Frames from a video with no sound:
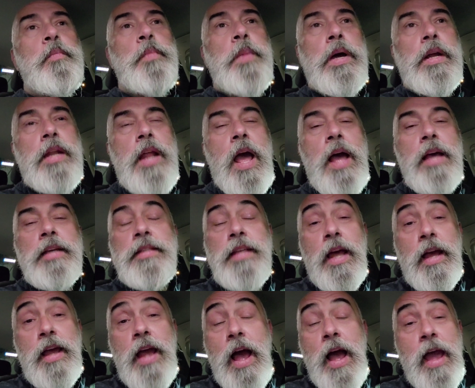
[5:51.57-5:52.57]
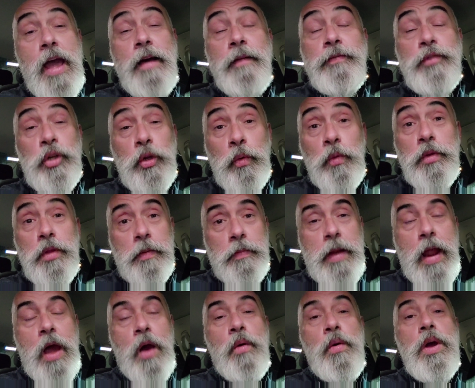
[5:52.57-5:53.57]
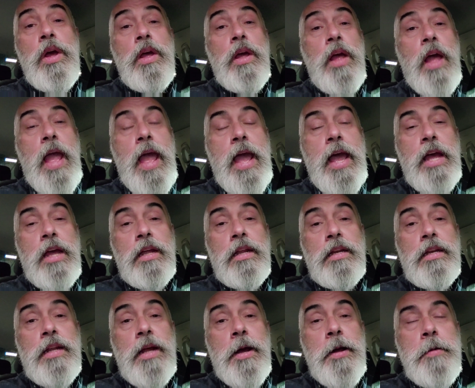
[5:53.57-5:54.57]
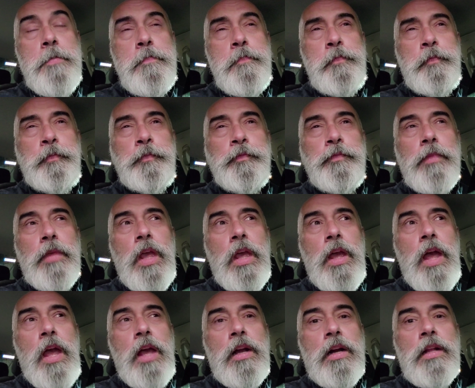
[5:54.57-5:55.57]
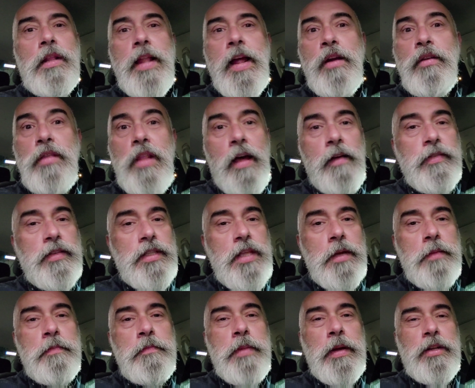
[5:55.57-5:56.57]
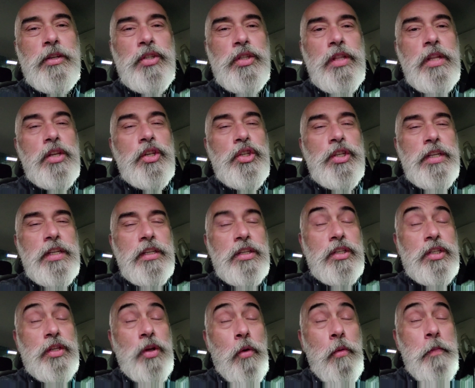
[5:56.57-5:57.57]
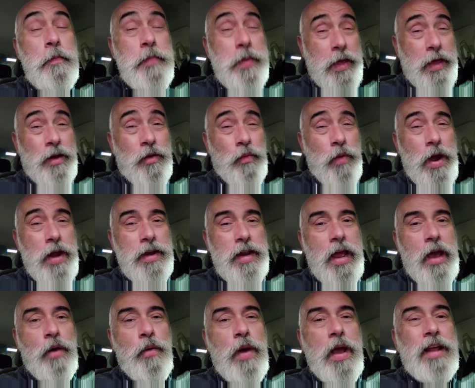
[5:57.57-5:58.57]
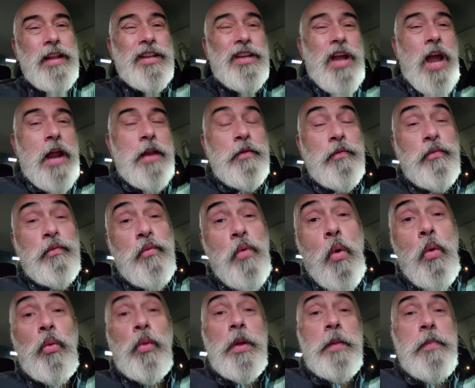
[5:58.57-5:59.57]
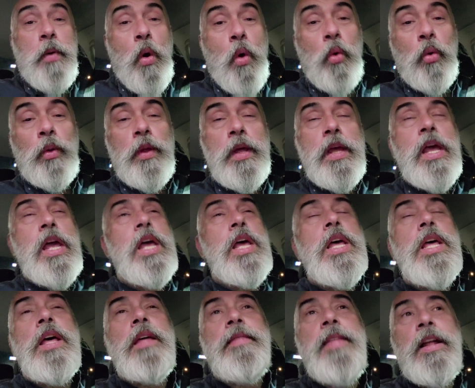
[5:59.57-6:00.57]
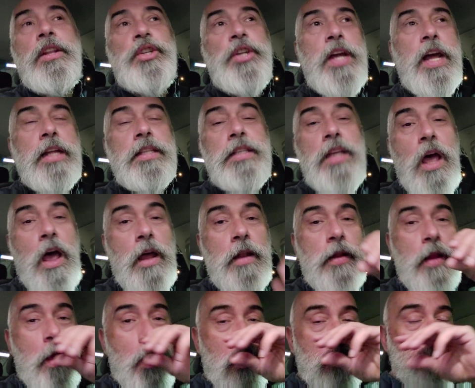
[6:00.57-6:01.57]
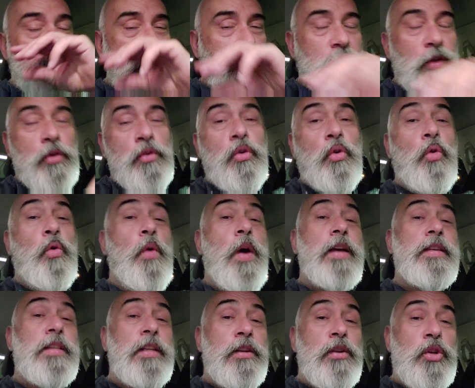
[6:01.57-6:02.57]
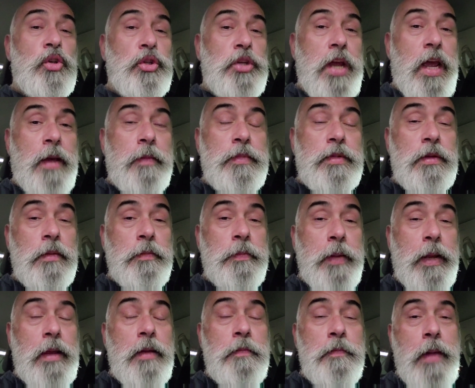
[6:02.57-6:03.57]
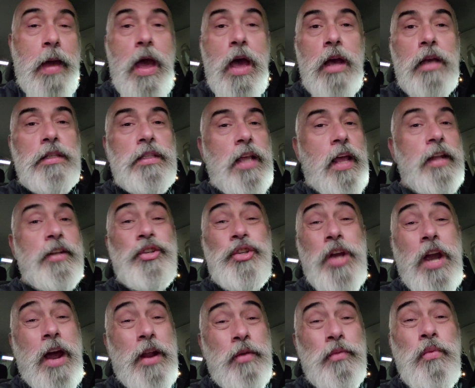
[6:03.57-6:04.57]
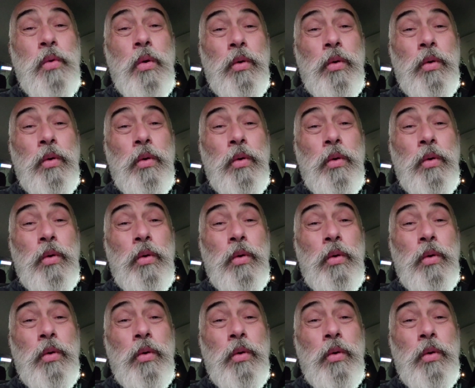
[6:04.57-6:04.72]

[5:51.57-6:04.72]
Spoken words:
But as I have 2 of them now, and Claire loves them, but she's so big right now and kind of roly-poly that she gets on these little crescent-shaped beanbags and she kind of